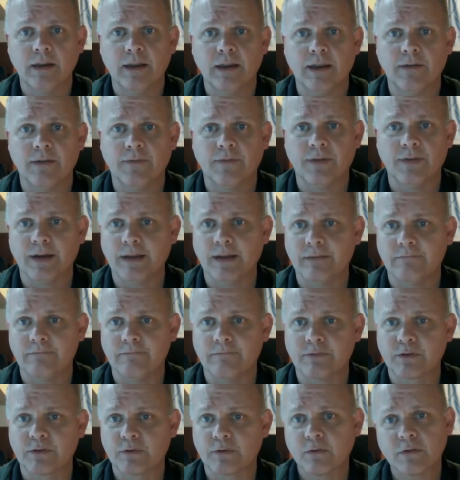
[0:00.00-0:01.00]
If I
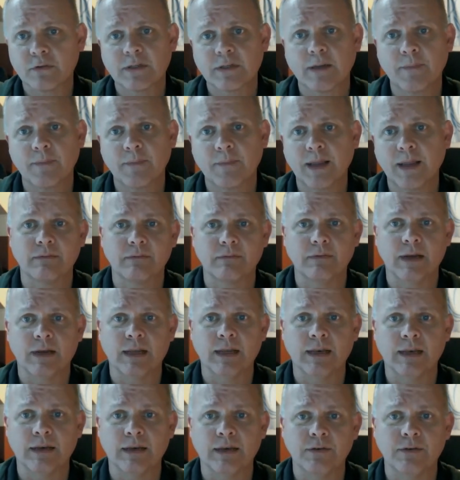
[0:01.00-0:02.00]
screwed something up, I didn't do